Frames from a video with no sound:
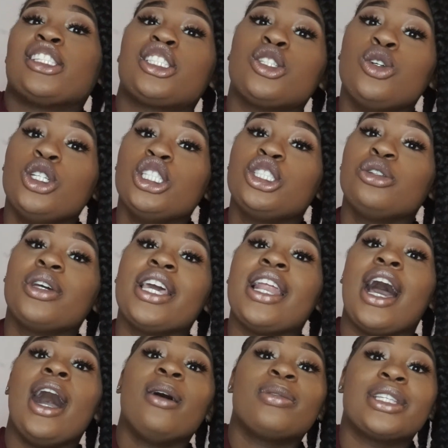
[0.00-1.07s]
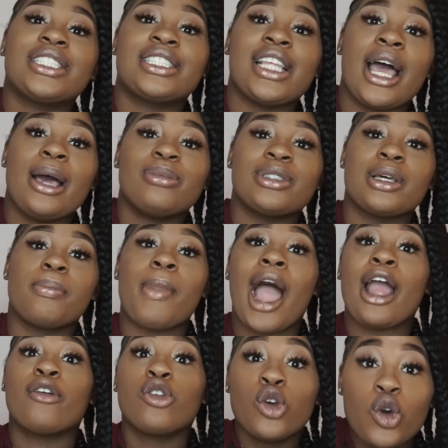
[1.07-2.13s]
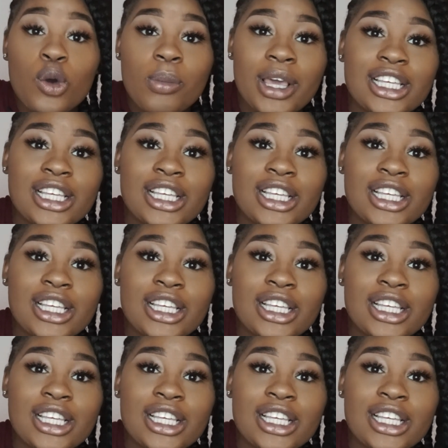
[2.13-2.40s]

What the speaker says: As soon as you get up the steps, my room